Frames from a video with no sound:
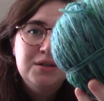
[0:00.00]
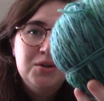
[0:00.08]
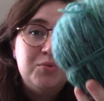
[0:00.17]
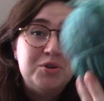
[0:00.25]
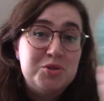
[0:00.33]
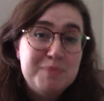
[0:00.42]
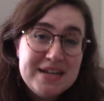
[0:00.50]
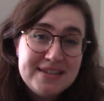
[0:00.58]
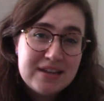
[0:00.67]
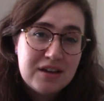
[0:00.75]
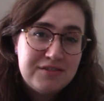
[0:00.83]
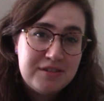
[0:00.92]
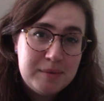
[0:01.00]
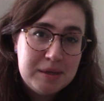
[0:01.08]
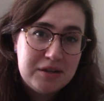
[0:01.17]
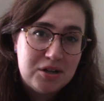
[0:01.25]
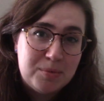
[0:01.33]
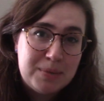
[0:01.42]
which may sound
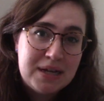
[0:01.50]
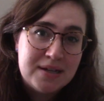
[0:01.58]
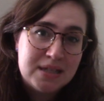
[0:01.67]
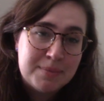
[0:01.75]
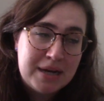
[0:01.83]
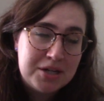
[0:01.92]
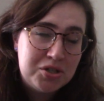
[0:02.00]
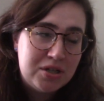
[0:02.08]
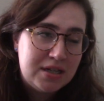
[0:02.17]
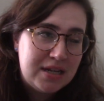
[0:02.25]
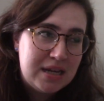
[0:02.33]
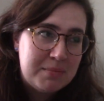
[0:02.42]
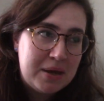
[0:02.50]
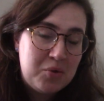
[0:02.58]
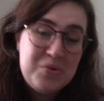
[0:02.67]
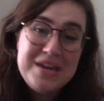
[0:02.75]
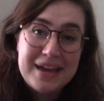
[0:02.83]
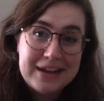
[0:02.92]
familiar because I'm actually knitting my
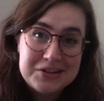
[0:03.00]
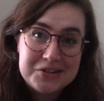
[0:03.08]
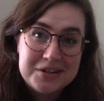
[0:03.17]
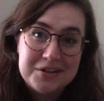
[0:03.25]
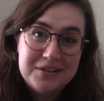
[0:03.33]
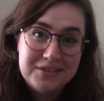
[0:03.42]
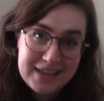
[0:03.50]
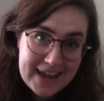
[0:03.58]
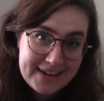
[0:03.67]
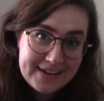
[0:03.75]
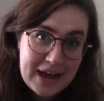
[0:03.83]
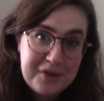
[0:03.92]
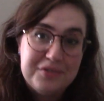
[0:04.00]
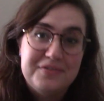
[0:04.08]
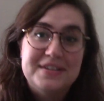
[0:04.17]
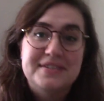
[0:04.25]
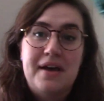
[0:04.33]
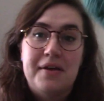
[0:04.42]
Weekender Light out of
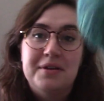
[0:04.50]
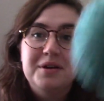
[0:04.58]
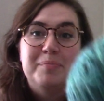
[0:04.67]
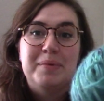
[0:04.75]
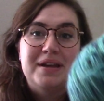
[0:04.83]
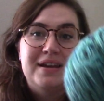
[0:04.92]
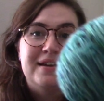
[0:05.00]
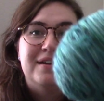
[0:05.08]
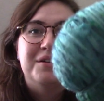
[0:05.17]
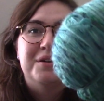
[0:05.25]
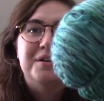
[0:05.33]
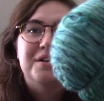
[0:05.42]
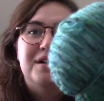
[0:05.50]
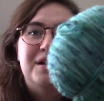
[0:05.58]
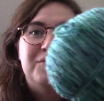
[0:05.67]
this color, but in her